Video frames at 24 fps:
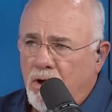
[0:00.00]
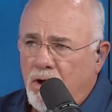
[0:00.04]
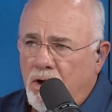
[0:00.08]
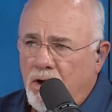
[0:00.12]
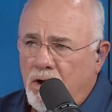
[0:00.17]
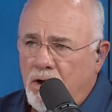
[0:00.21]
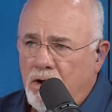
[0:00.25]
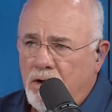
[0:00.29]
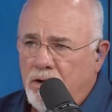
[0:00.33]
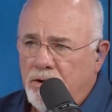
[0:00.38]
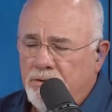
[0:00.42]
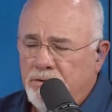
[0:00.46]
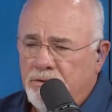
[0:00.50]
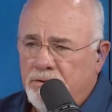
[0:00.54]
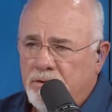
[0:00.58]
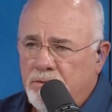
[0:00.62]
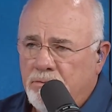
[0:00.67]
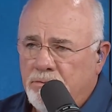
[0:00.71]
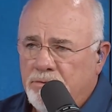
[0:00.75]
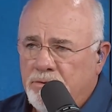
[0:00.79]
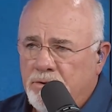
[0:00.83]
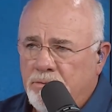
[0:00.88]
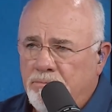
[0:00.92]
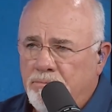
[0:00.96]
uh,
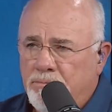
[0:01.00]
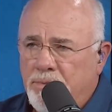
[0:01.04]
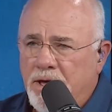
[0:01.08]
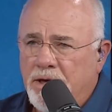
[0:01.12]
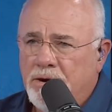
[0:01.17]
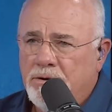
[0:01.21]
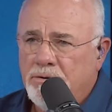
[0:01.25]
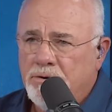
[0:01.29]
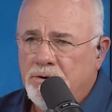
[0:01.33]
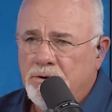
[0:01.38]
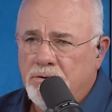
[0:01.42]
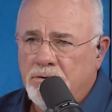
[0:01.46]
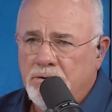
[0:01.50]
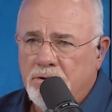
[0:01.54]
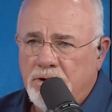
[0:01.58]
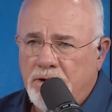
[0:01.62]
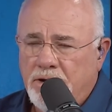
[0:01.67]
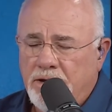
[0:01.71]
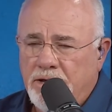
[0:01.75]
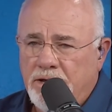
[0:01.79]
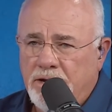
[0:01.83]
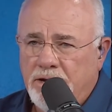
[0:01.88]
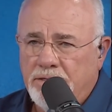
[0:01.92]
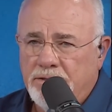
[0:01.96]
the the better you're going
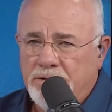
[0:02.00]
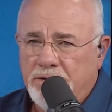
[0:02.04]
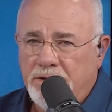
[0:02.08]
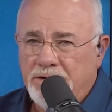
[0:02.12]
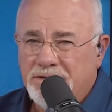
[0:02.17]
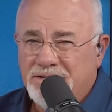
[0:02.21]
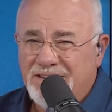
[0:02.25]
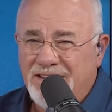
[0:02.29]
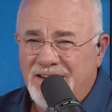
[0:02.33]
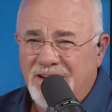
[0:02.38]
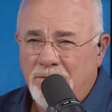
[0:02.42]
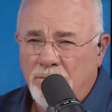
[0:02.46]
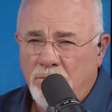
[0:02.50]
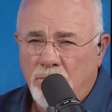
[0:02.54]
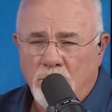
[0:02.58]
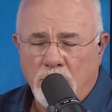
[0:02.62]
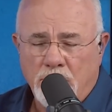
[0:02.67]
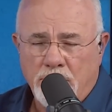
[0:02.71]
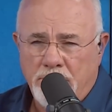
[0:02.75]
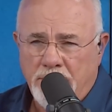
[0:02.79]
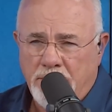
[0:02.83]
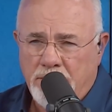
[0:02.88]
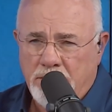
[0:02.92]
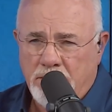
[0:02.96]
to get at this. And it
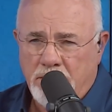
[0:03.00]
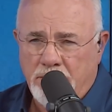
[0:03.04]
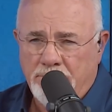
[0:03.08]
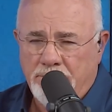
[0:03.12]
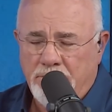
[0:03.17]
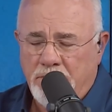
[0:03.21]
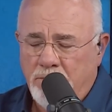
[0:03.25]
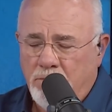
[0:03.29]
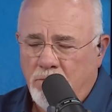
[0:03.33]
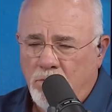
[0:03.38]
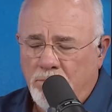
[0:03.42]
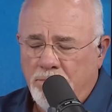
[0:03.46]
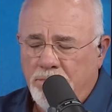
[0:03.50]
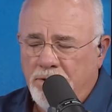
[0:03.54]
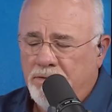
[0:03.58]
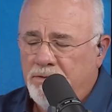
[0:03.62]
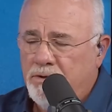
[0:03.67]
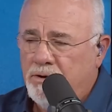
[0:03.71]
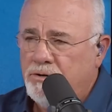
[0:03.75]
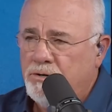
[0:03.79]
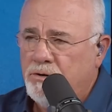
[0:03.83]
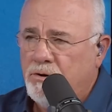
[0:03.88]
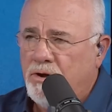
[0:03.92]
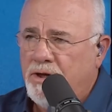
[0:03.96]
won't become it won't be
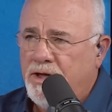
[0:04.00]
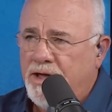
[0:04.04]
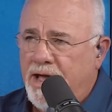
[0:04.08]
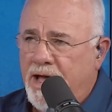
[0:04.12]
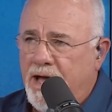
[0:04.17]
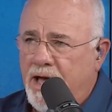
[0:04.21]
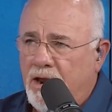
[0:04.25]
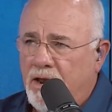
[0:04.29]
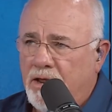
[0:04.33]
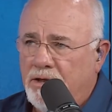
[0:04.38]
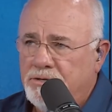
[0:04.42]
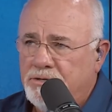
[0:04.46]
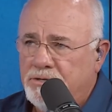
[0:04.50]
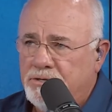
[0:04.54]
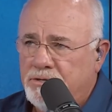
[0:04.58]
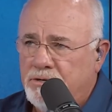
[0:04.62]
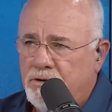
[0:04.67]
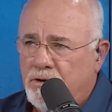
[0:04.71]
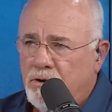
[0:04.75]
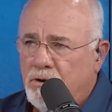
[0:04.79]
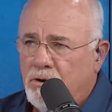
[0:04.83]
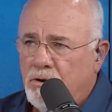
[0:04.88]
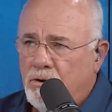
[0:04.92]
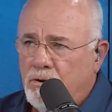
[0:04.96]
that you're
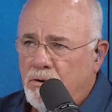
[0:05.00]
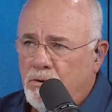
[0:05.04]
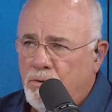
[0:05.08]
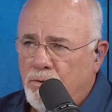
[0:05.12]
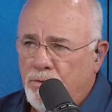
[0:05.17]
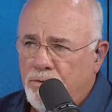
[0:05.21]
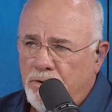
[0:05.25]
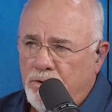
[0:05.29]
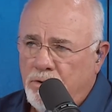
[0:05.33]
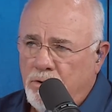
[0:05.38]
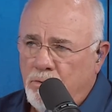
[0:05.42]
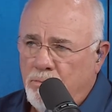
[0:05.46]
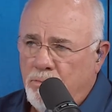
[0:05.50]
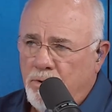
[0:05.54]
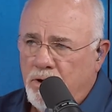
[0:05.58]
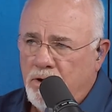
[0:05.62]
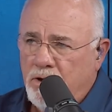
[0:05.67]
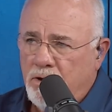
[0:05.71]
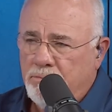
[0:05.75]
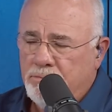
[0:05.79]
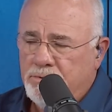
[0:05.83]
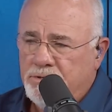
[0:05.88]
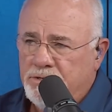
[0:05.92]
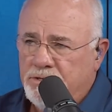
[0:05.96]
calloused or that you
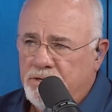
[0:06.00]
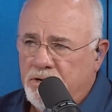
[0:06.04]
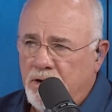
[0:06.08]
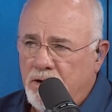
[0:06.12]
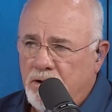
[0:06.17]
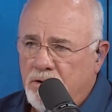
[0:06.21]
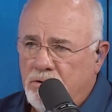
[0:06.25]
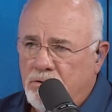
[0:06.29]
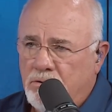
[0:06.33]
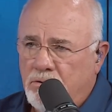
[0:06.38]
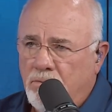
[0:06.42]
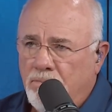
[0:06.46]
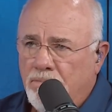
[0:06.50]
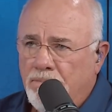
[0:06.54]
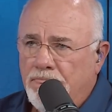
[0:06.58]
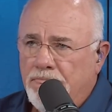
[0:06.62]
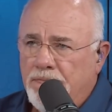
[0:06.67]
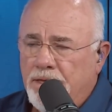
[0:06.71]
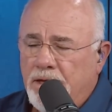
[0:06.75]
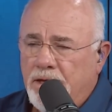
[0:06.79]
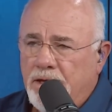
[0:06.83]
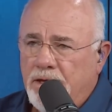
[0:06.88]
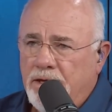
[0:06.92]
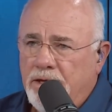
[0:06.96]
become cynical.
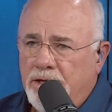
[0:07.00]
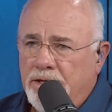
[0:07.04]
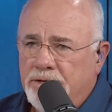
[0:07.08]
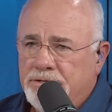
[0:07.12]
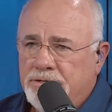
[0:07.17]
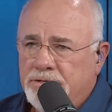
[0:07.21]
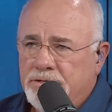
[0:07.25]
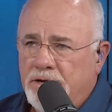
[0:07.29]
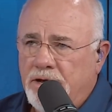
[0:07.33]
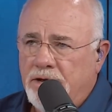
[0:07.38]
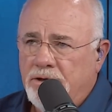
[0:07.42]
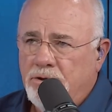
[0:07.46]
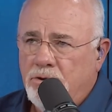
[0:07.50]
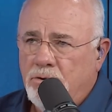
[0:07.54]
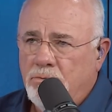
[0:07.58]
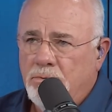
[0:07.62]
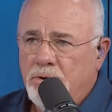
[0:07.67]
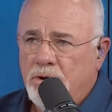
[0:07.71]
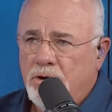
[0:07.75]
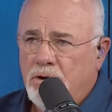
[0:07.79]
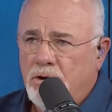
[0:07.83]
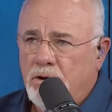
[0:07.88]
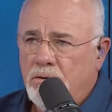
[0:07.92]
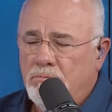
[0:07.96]
It's that you
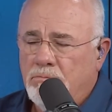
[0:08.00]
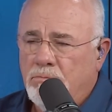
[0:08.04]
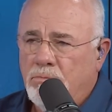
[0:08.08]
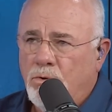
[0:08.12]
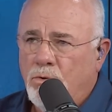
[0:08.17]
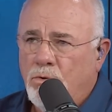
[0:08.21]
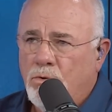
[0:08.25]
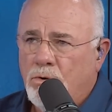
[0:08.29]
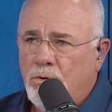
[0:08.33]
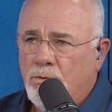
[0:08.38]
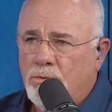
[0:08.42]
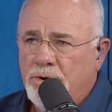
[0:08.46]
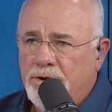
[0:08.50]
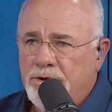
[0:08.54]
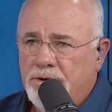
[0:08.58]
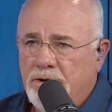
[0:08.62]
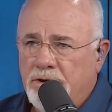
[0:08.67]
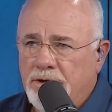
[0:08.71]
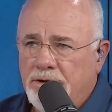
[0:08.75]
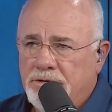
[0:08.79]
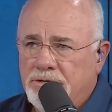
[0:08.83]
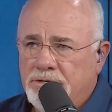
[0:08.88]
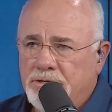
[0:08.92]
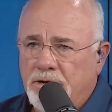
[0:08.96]
become more
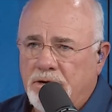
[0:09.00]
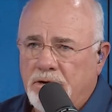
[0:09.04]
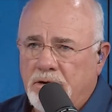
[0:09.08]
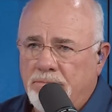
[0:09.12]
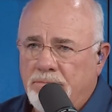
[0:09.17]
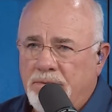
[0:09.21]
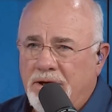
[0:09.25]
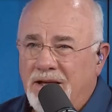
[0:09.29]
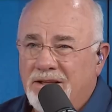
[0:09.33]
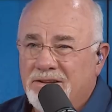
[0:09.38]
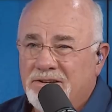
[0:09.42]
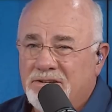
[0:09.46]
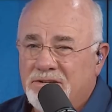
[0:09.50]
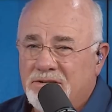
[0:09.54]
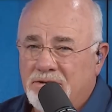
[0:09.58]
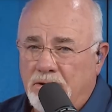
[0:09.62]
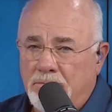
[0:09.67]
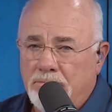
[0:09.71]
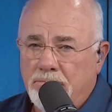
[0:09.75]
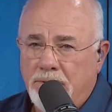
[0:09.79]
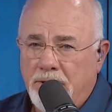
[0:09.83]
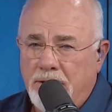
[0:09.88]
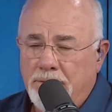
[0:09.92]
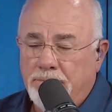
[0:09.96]
realistic about
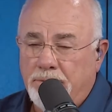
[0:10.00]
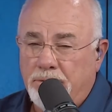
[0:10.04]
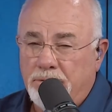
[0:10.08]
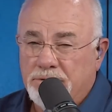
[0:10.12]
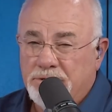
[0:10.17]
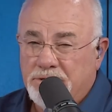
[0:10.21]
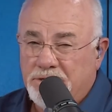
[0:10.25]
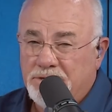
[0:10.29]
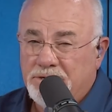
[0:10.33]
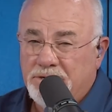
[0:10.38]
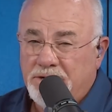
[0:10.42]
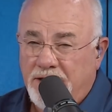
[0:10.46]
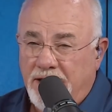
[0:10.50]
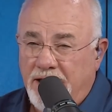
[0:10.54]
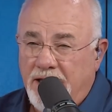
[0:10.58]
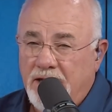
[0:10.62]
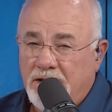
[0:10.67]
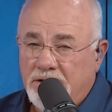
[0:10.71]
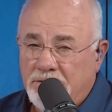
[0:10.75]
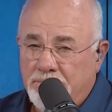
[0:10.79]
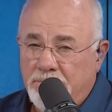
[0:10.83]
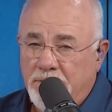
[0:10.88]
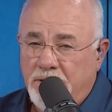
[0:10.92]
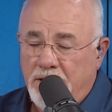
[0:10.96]
some people just
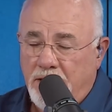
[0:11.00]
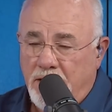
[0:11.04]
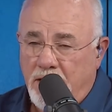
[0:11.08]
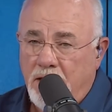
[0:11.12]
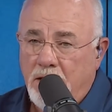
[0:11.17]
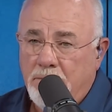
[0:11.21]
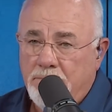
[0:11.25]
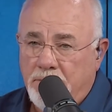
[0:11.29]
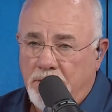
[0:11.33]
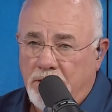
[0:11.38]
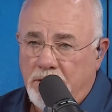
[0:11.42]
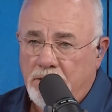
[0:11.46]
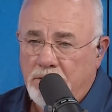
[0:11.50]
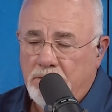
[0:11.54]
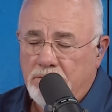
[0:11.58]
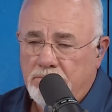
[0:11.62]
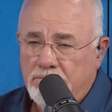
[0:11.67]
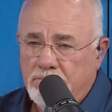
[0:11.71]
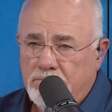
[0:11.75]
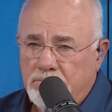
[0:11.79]
can't be happy.